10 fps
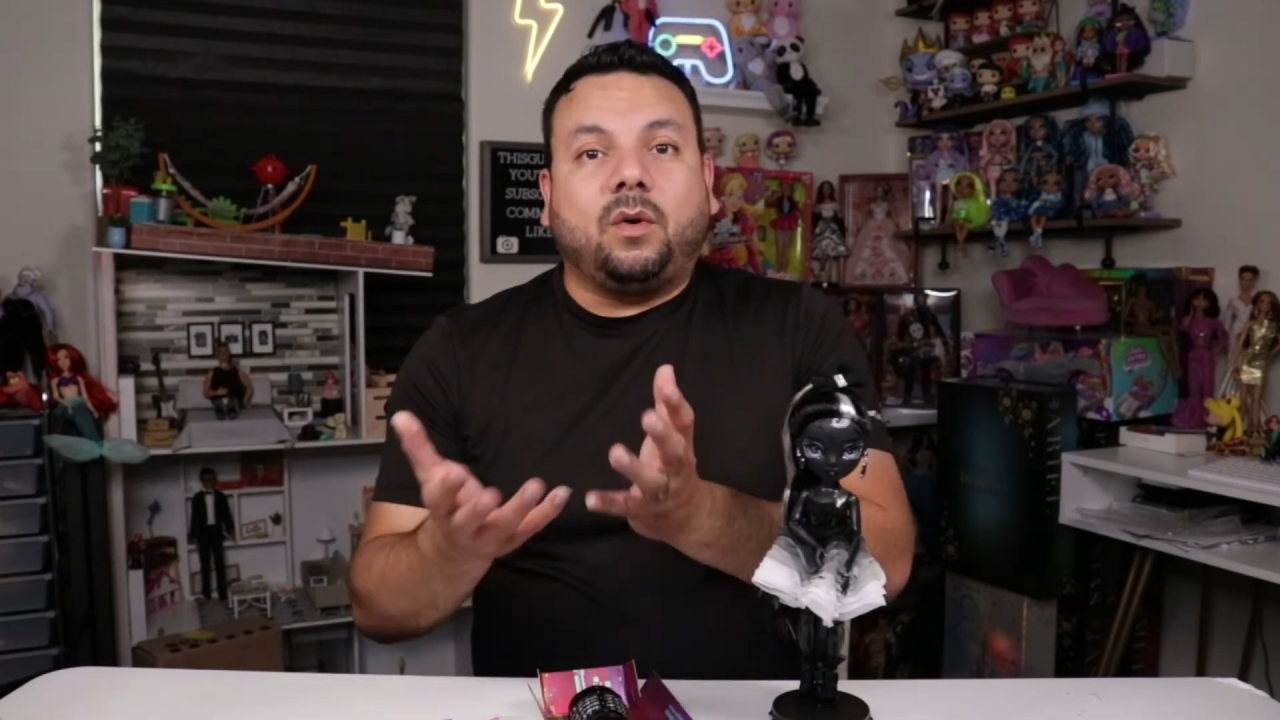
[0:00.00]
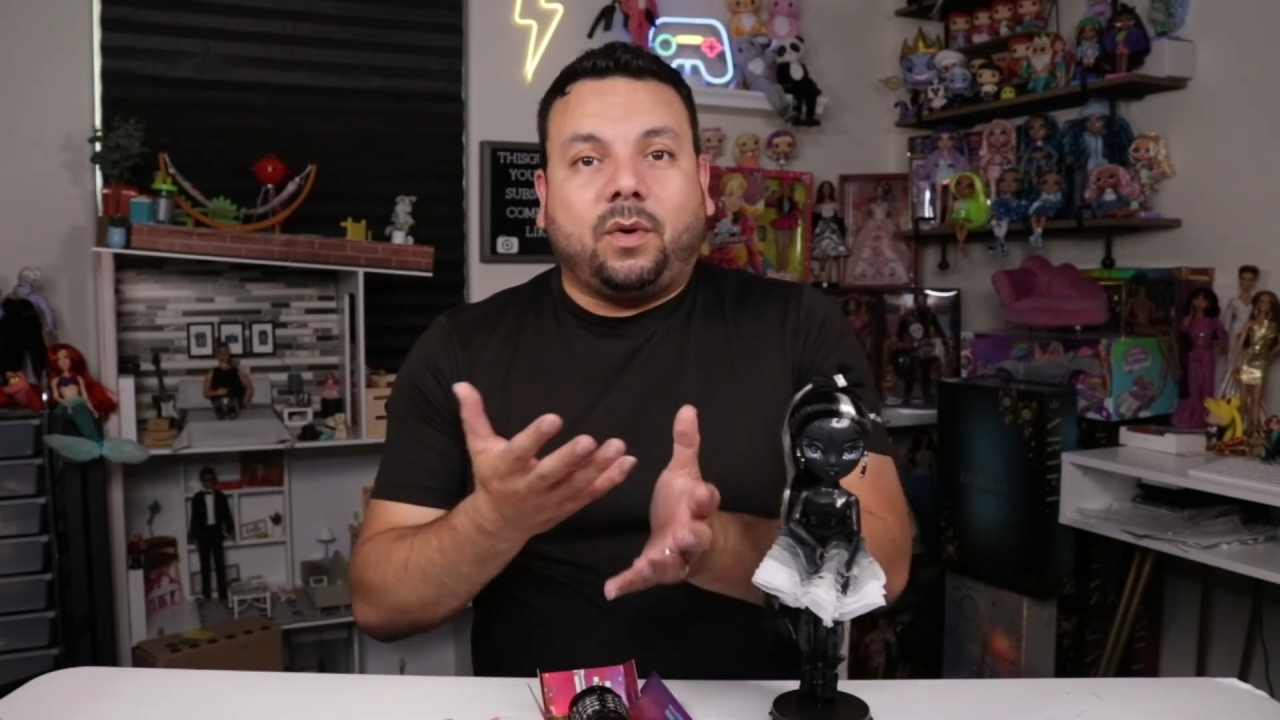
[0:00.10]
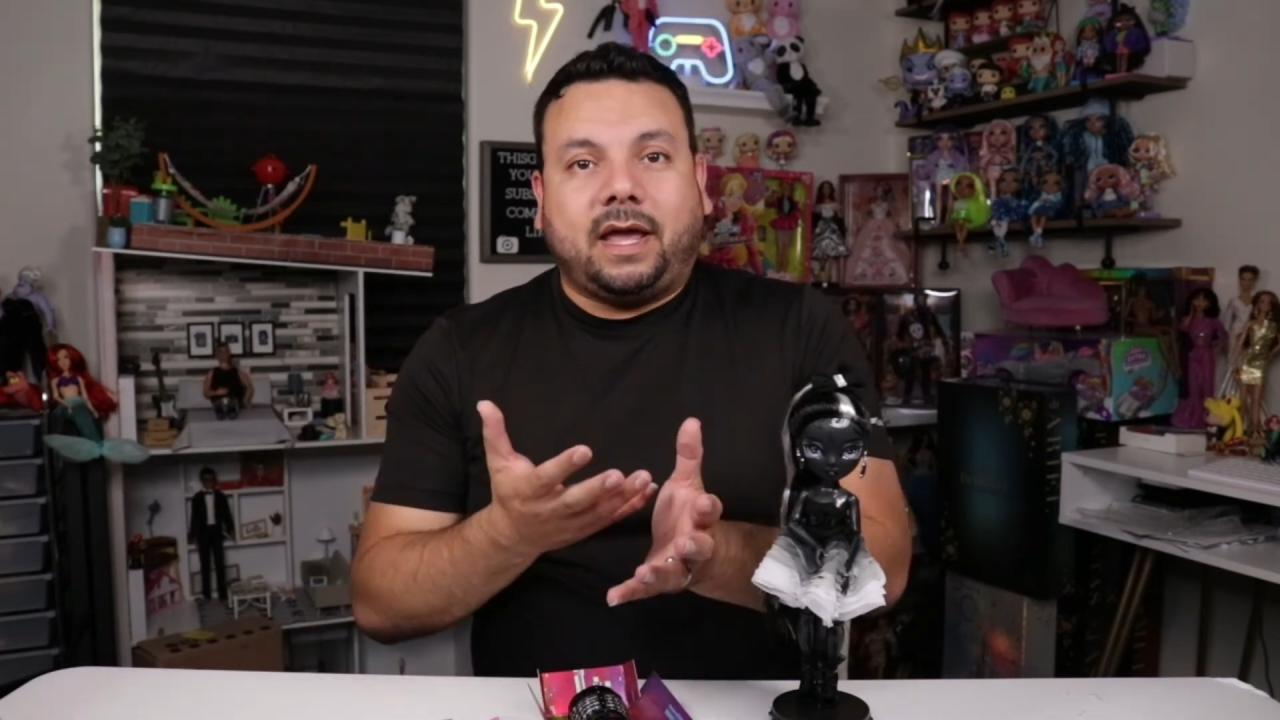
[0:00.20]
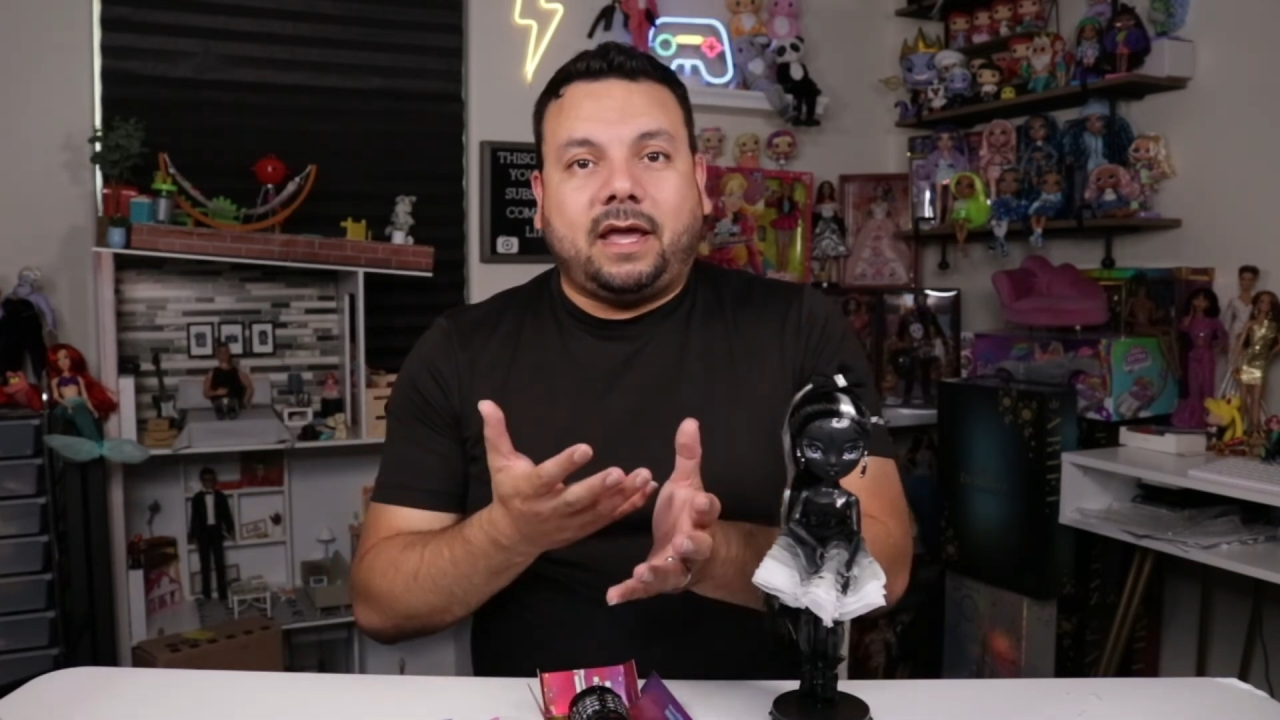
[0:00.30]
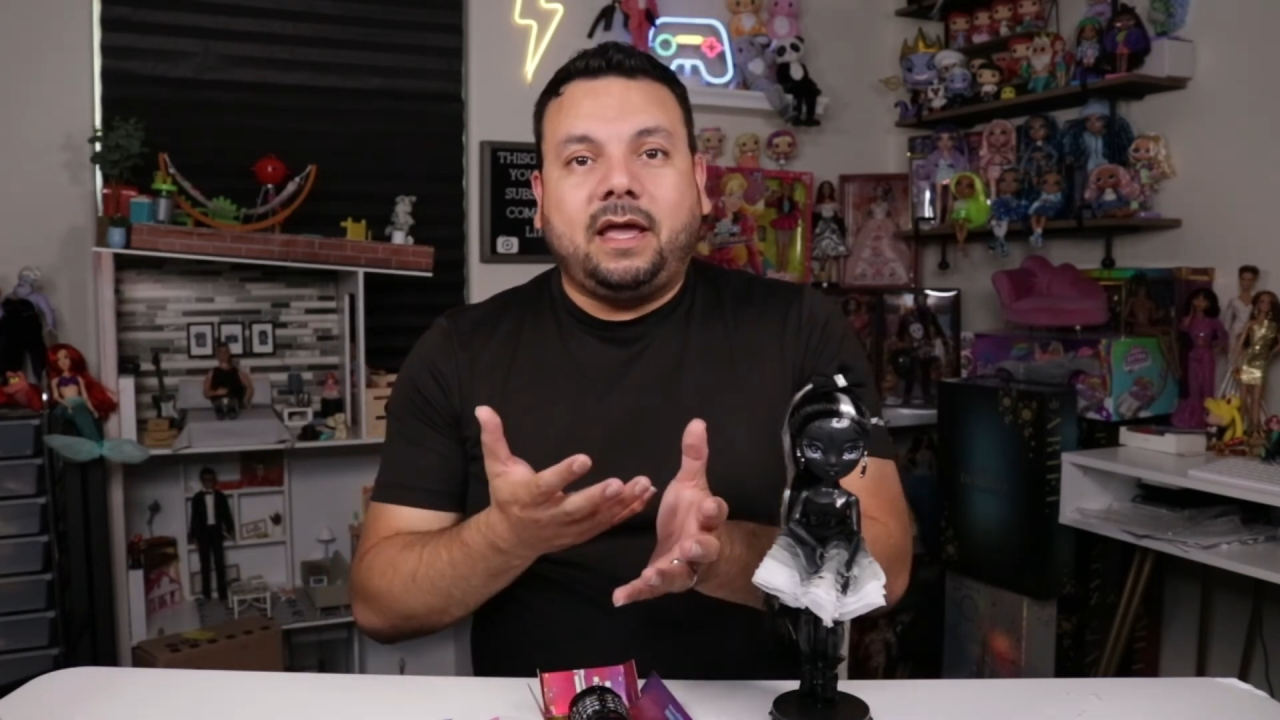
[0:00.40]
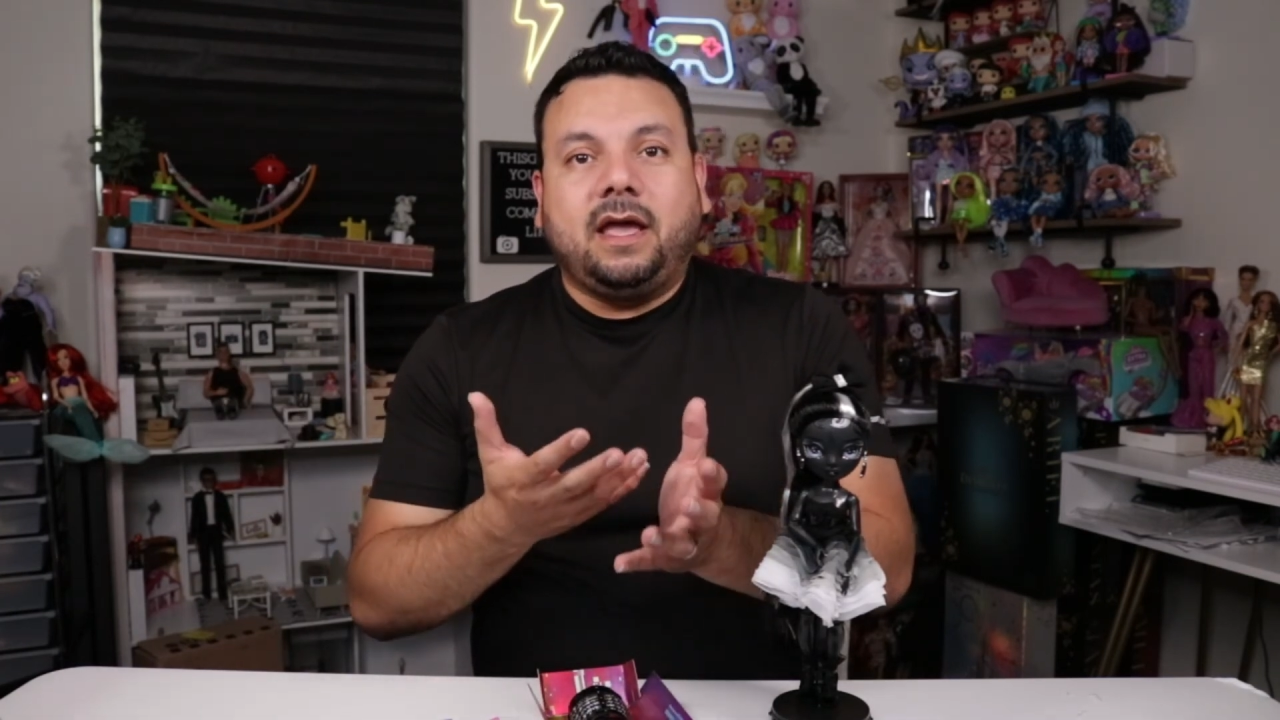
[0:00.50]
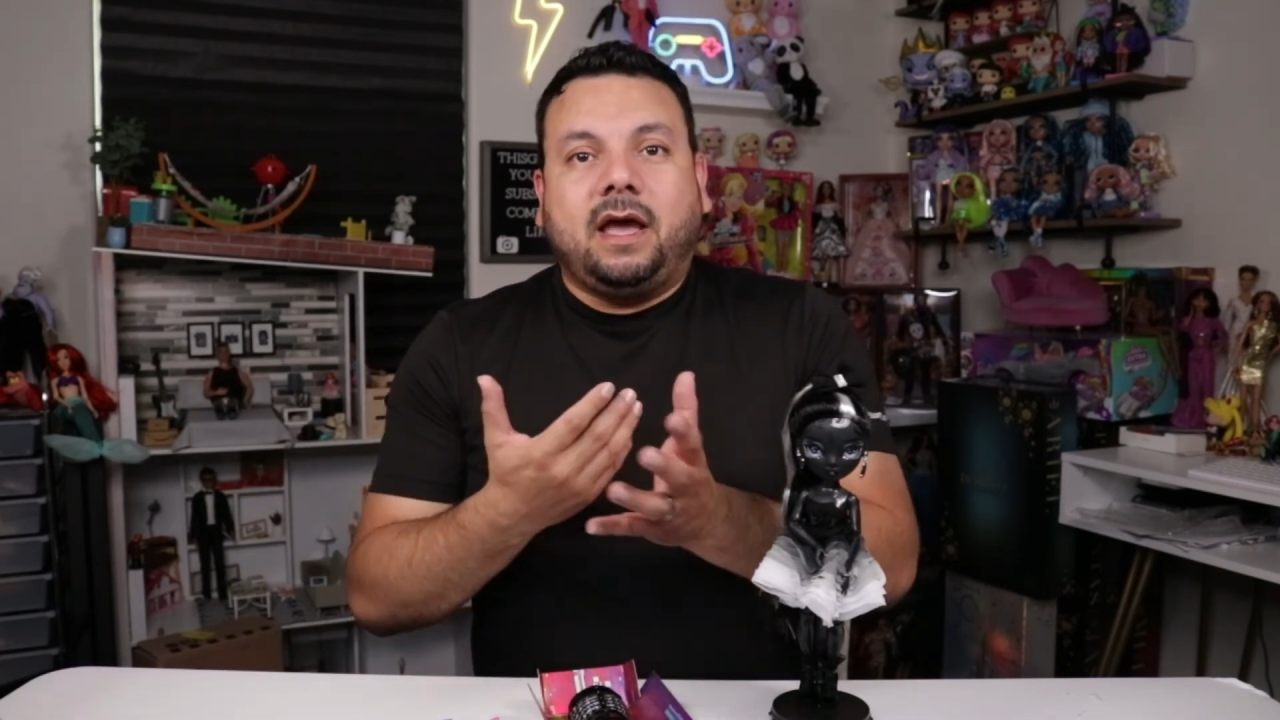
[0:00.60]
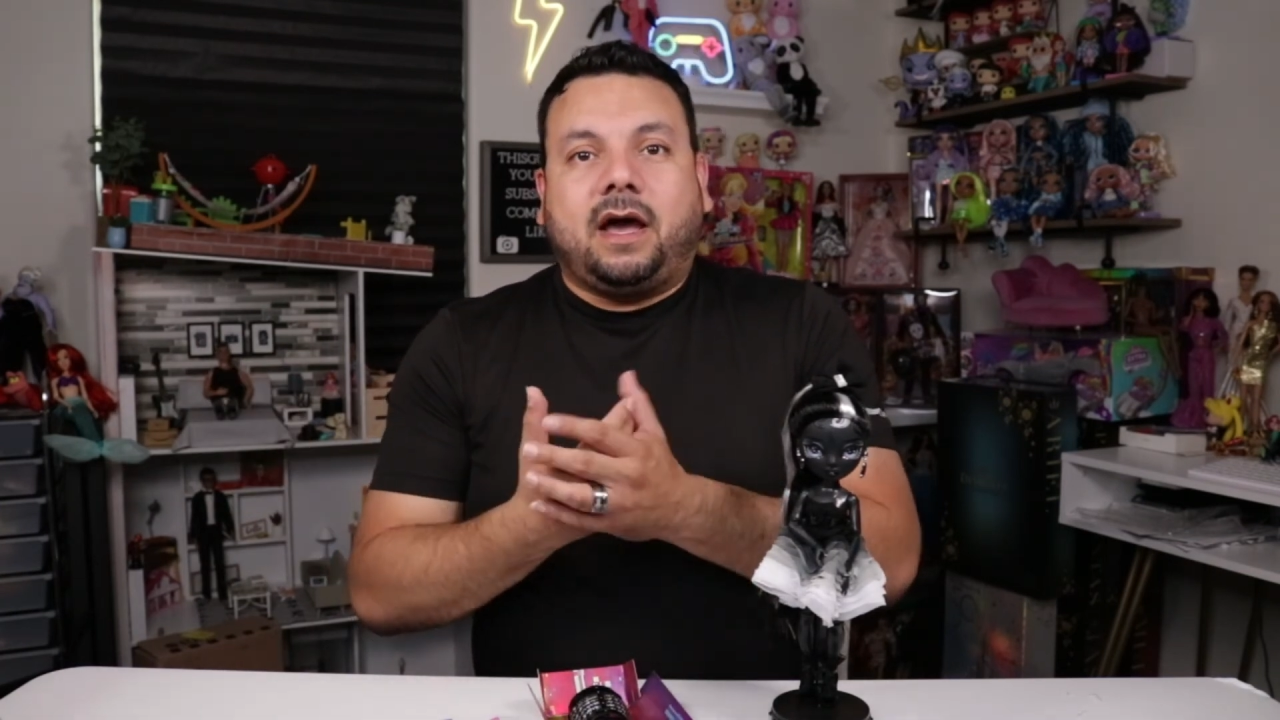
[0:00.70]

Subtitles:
away